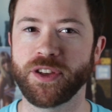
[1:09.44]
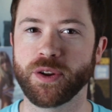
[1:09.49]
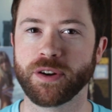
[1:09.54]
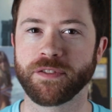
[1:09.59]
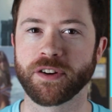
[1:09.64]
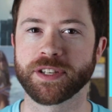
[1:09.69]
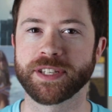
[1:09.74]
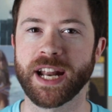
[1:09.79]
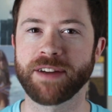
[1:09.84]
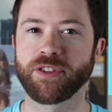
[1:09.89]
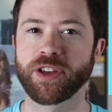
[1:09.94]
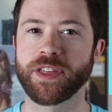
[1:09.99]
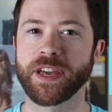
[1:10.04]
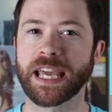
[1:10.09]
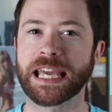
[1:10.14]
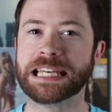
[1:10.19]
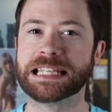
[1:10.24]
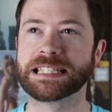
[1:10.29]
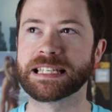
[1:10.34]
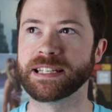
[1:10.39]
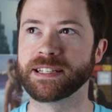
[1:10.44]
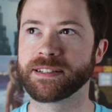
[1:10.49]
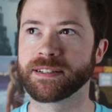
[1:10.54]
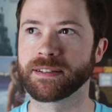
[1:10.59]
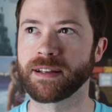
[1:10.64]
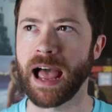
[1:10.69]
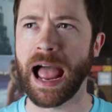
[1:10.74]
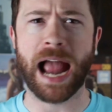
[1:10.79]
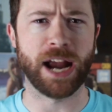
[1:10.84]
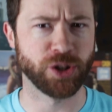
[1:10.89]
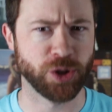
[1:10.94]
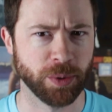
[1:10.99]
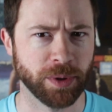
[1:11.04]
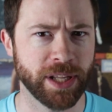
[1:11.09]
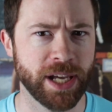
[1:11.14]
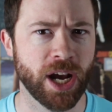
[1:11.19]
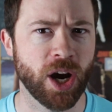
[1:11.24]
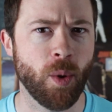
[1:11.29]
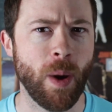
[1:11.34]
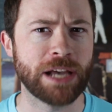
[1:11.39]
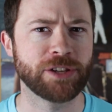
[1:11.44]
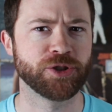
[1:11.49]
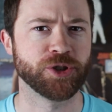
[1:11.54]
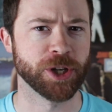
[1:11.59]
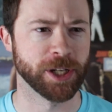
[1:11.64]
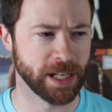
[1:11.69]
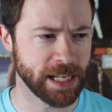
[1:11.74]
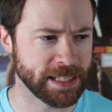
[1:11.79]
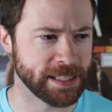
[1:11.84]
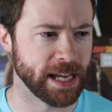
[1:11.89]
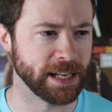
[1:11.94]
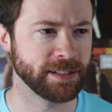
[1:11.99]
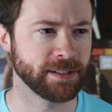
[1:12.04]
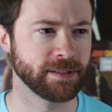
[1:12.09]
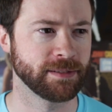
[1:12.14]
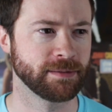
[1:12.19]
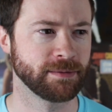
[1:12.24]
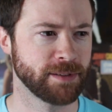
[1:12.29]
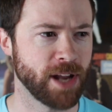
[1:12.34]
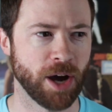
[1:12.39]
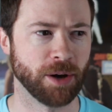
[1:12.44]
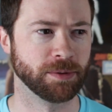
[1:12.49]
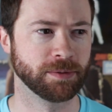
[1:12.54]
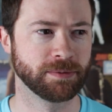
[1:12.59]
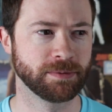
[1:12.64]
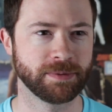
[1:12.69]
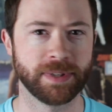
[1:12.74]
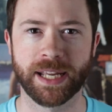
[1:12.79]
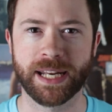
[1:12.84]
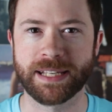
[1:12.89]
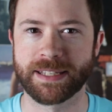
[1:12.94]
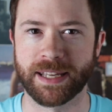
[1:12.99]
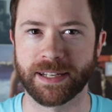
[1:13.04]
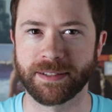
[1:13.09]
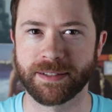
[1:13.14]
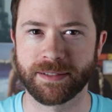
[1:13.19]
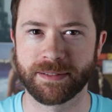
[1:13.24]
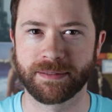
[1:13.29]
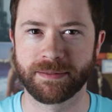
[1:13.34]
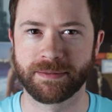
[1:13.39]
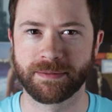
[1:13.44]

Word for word: the universe, and everything isn't actually a question, is it? No, it isn't